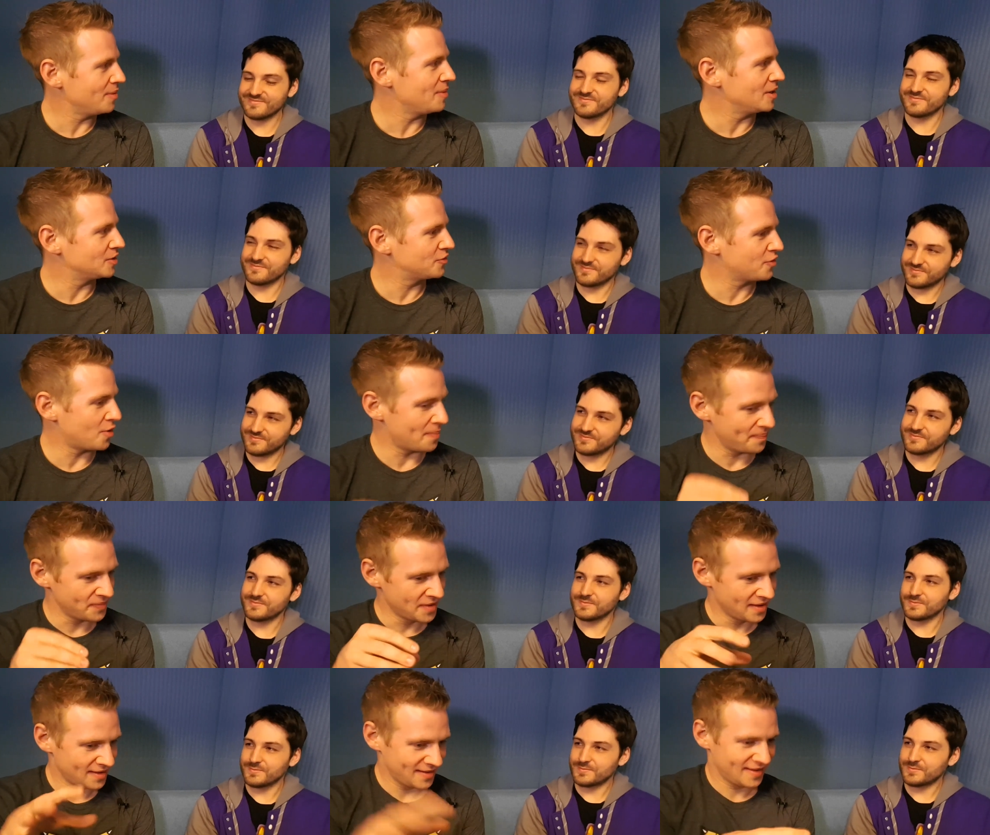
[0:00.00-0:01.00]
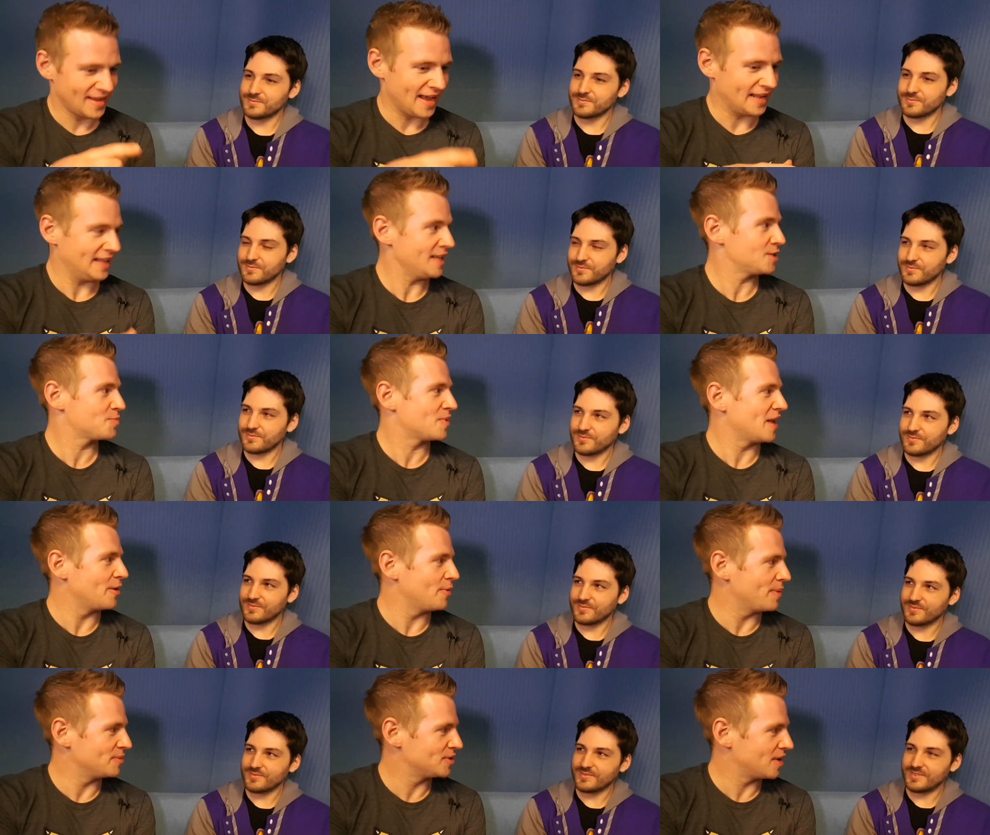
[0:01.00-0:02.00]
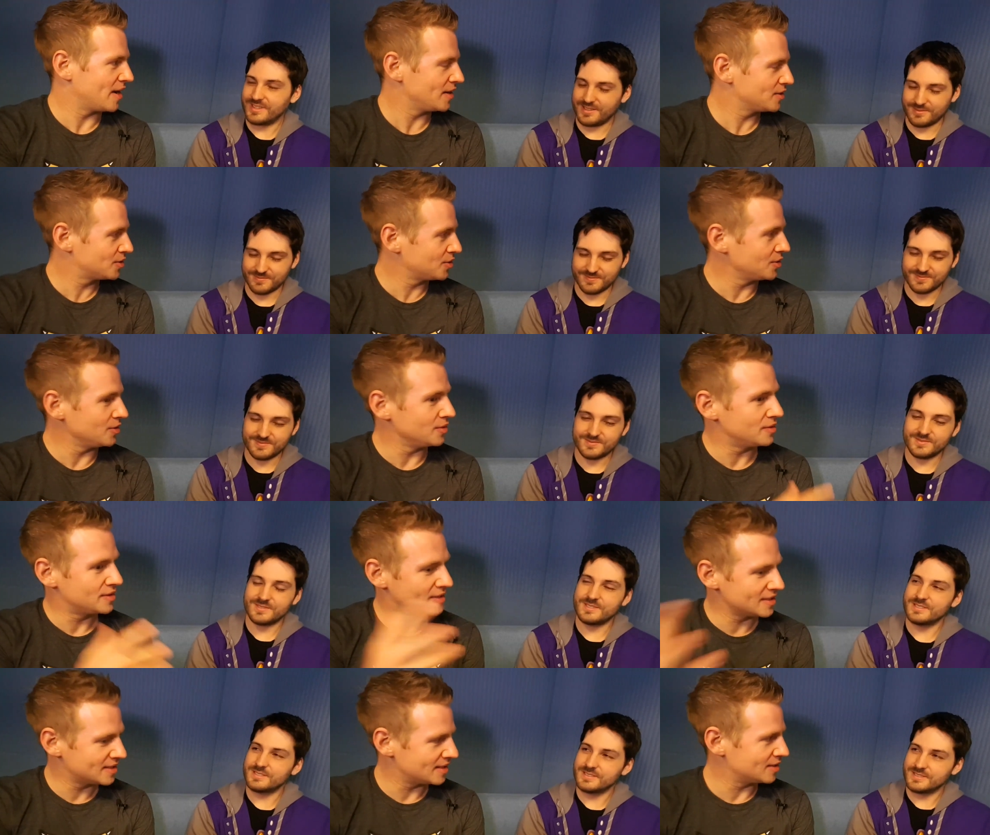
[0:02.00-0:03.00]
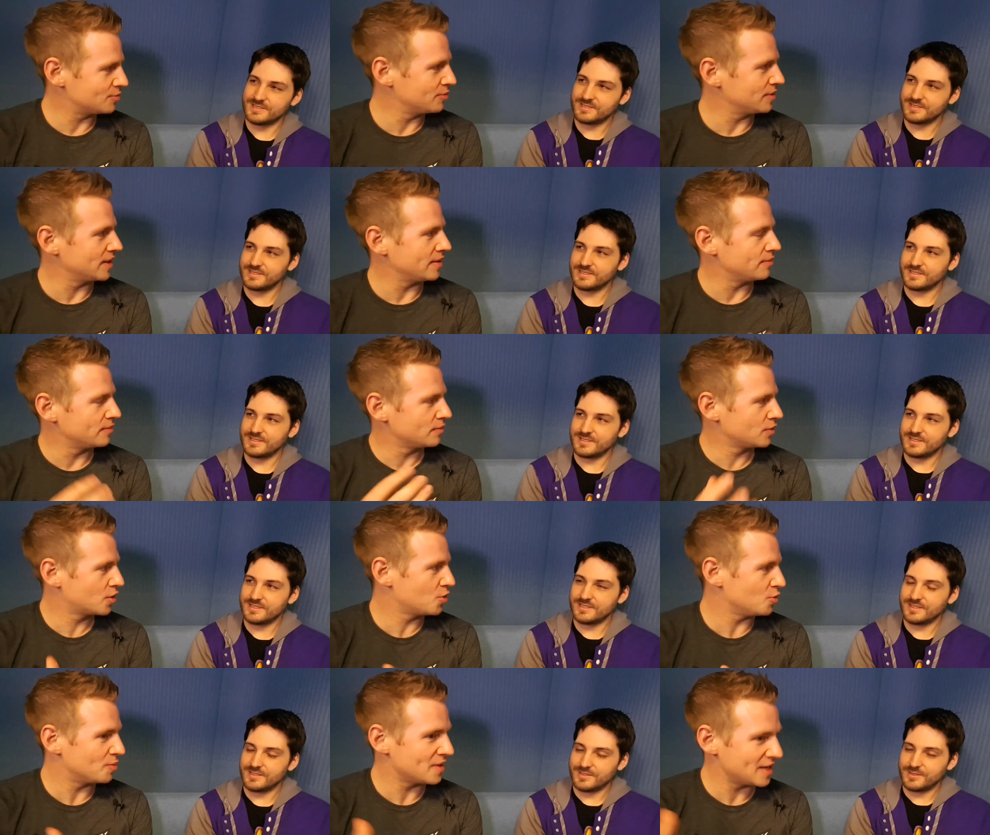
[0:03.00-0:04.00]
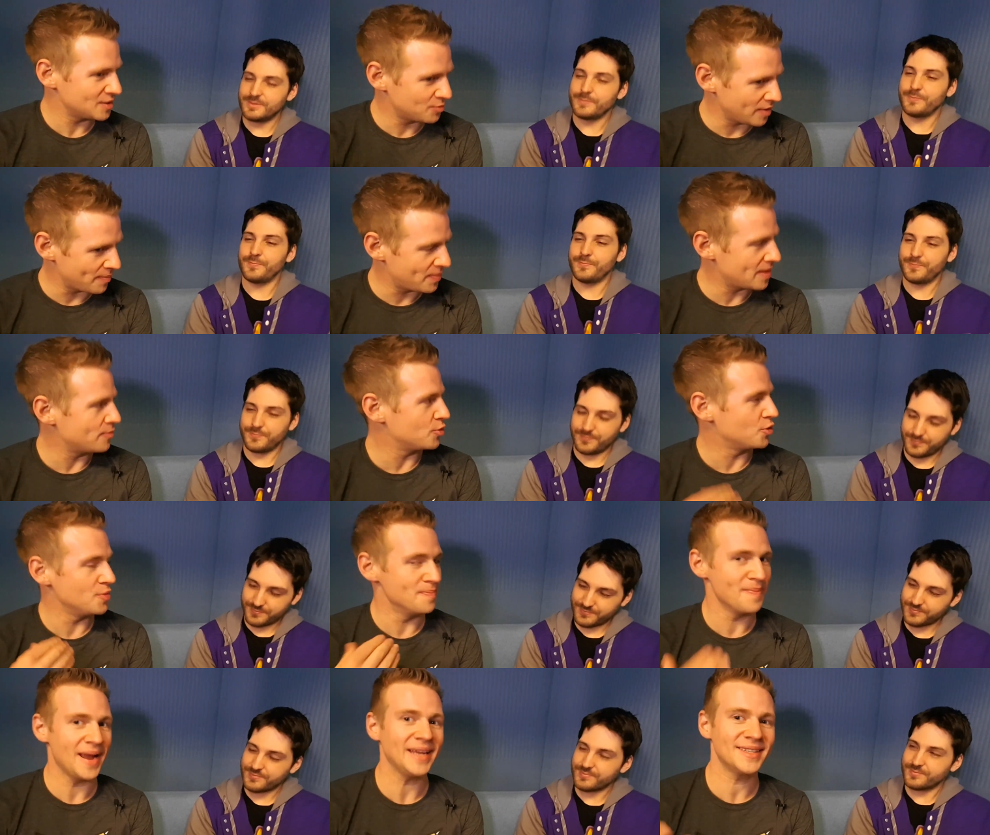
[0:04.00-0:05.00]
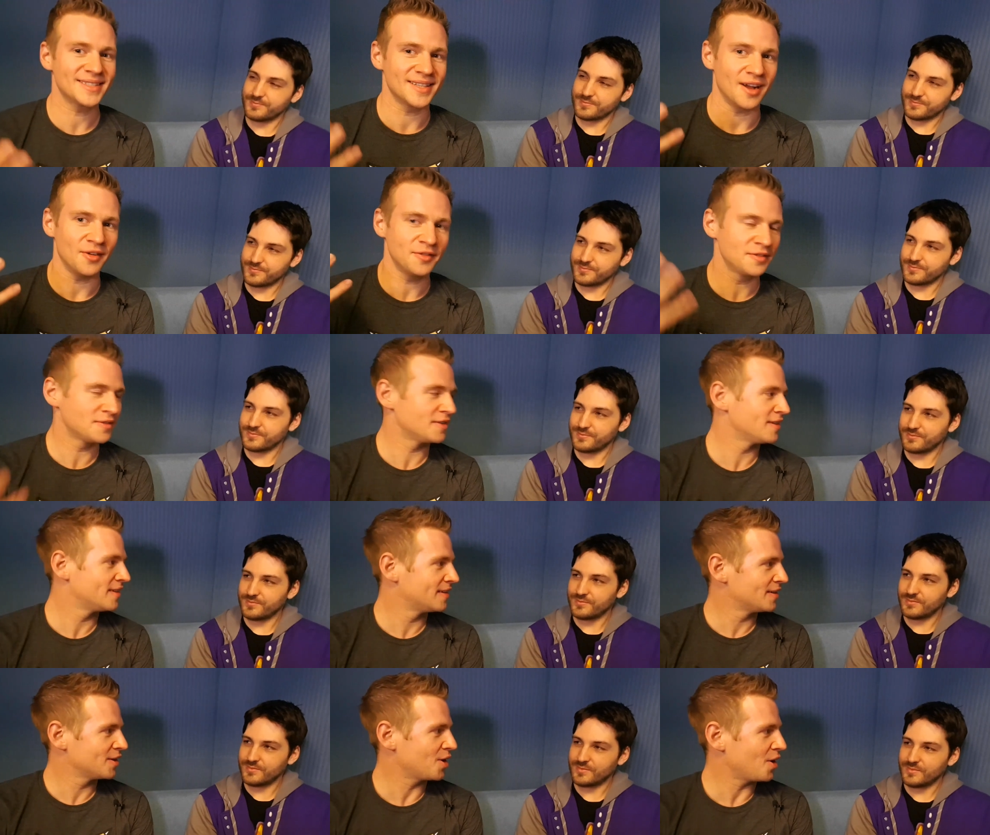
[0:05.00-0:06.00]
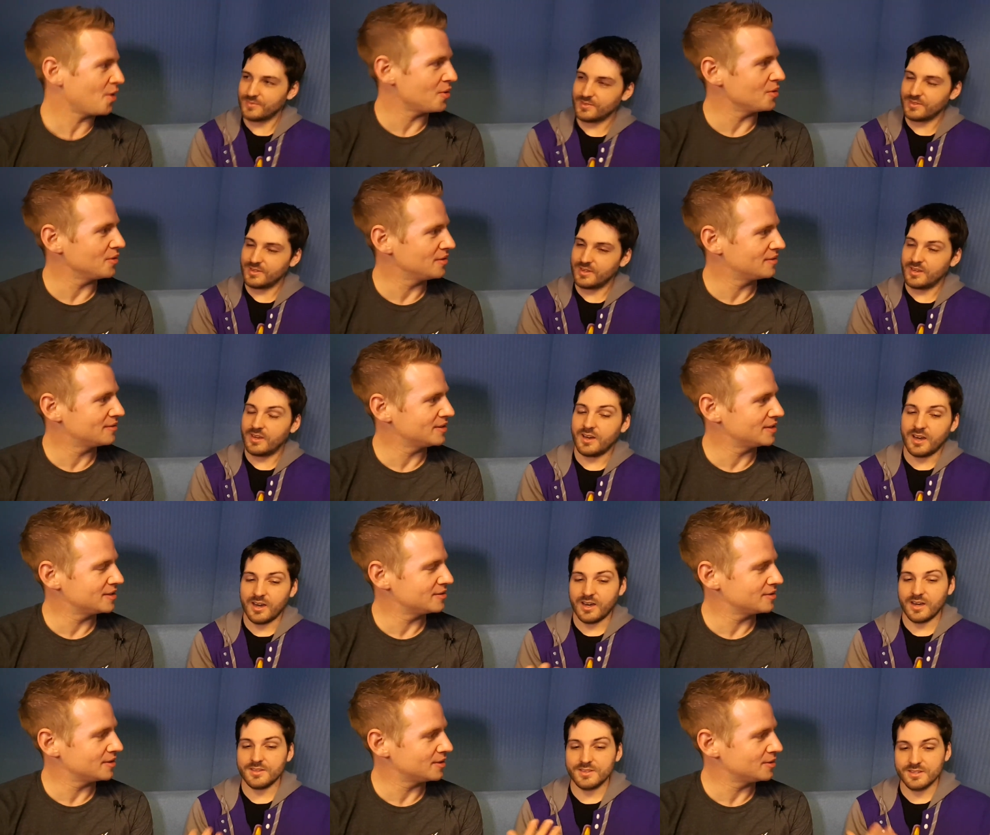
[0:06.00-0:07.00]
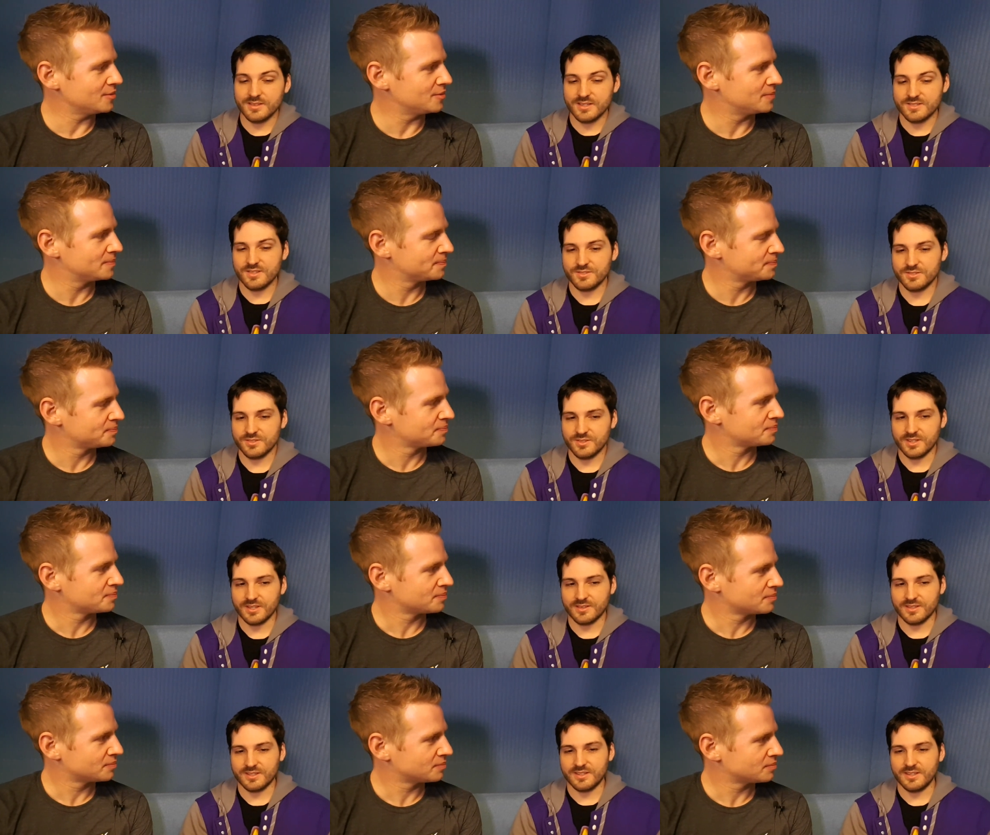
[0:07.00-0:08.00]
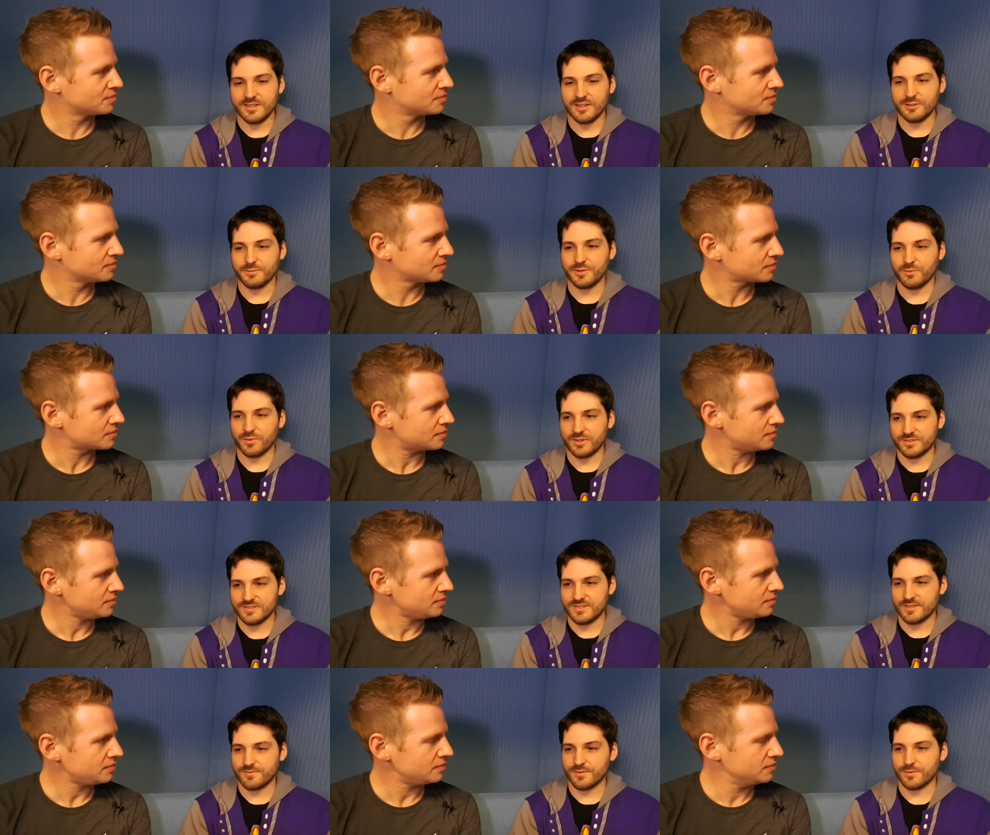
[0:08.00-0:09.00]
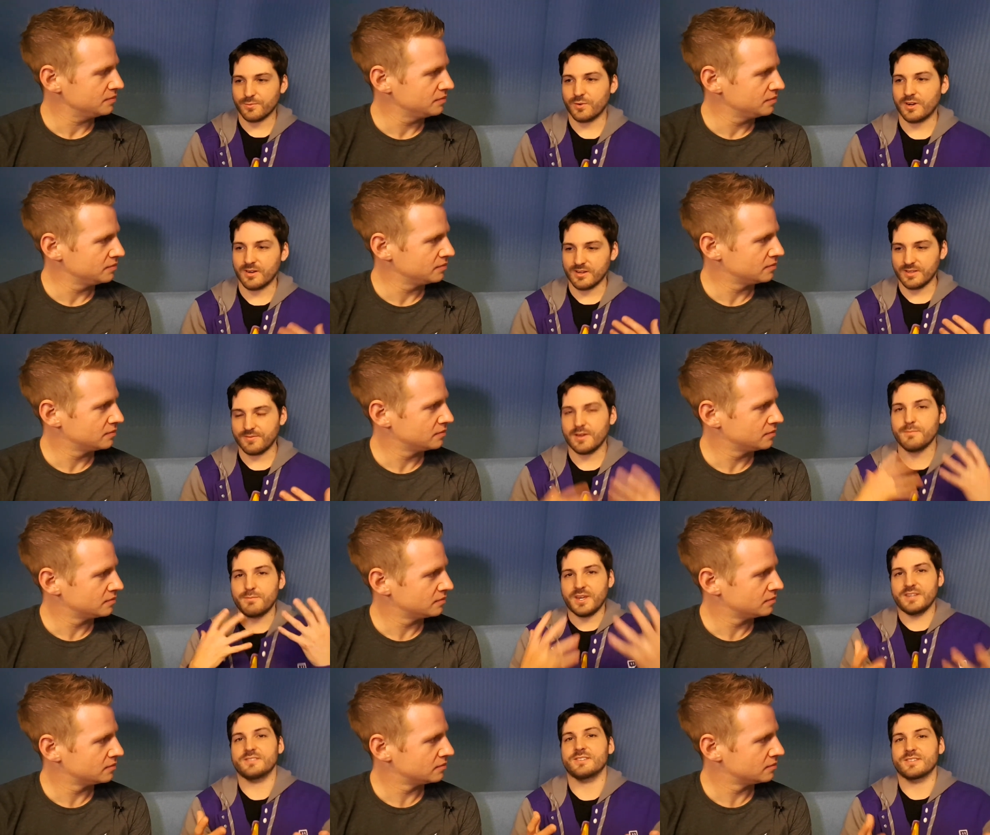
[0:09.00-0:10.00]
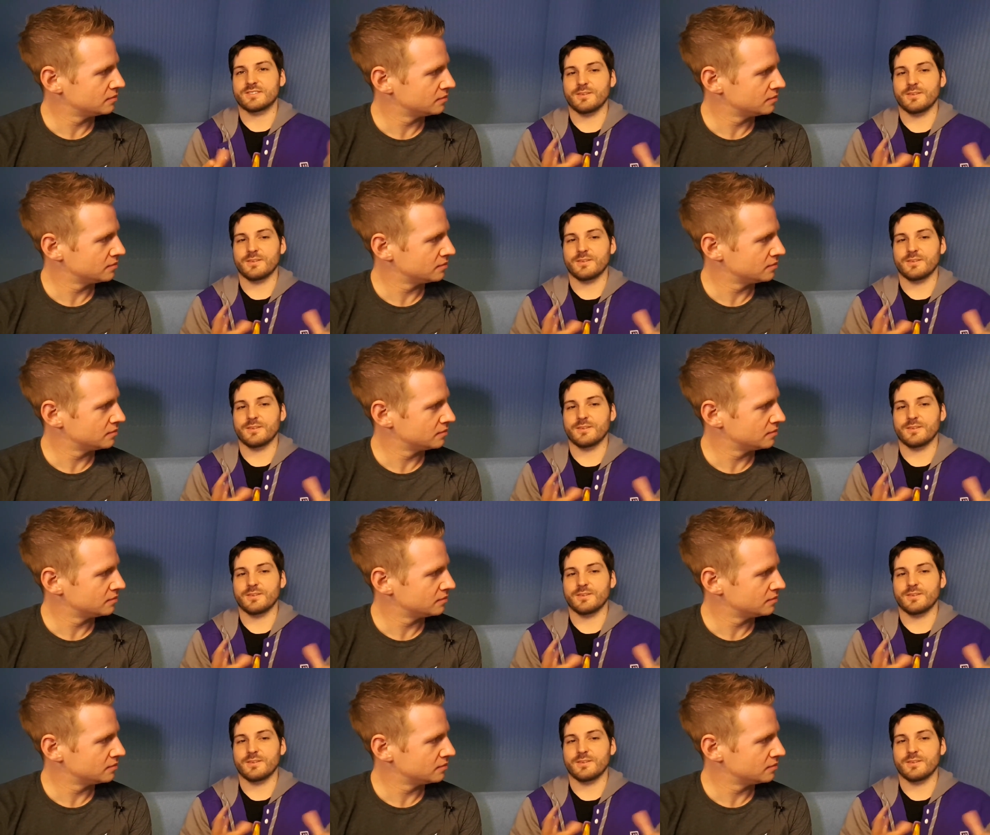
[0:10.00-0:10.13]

Speaker 1: image from a Let's Play website yeah. to just this really cool place where people who make stuff
Speaker 2: go, which is really I think cool. that's also the, the key element where it's different, where if I'm painting